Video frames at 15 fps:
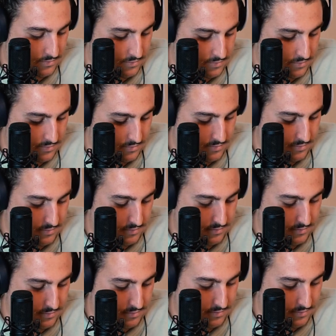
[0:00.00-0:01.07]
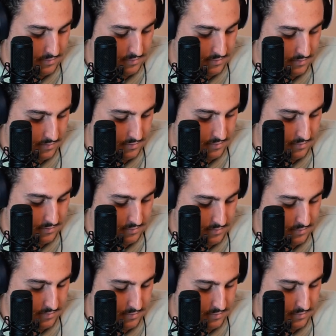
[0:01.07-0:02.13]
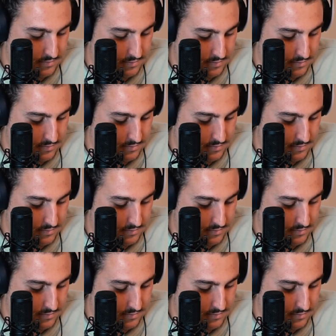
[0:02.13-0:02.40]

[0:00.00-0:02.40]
The person shown says nothing.